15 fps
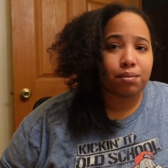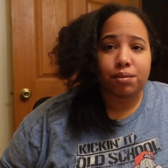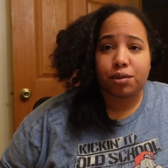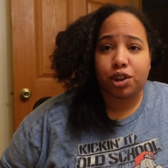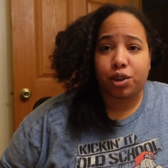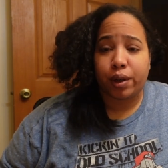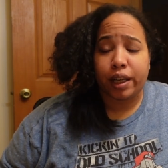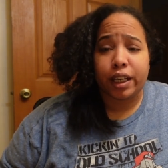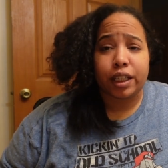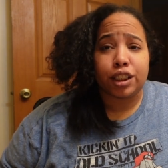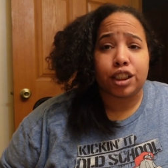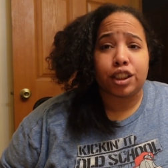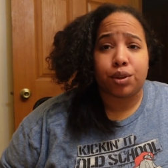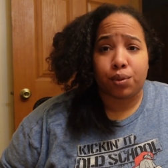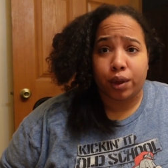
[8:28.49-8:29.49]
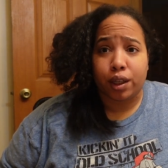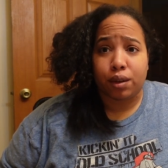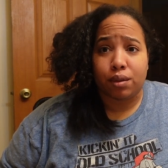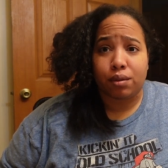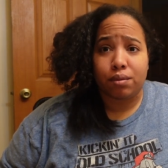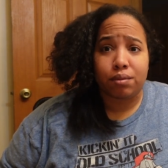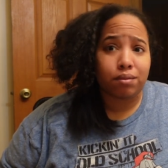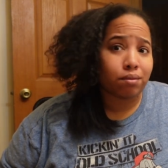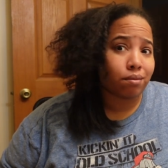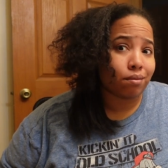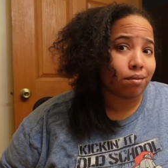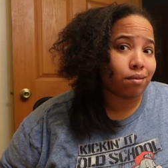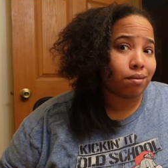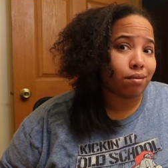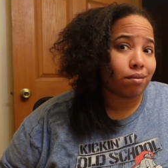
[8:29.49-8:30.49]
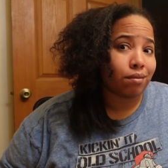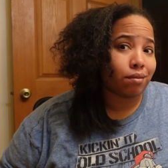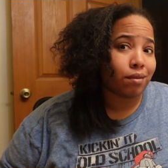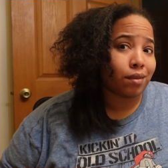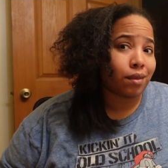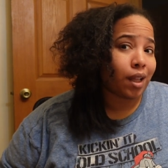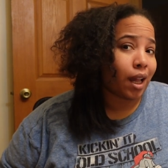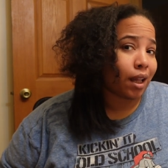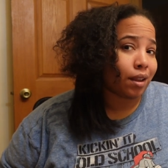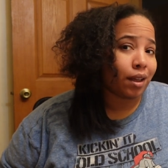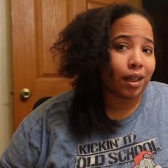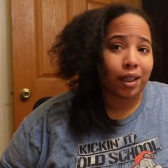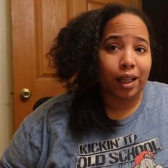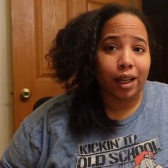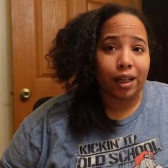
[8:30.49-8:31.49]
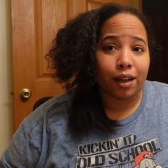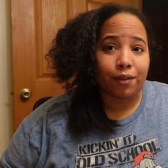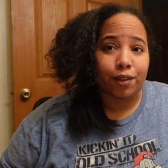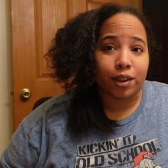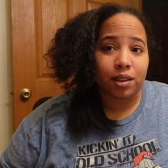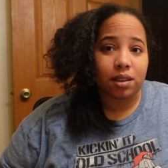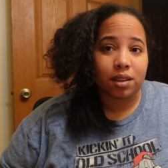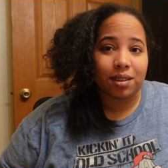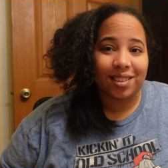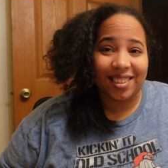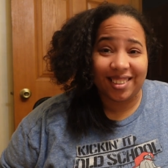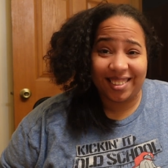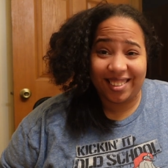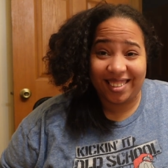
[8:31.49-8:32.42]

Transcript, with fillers: shrinkage is real. Like, look at that difference.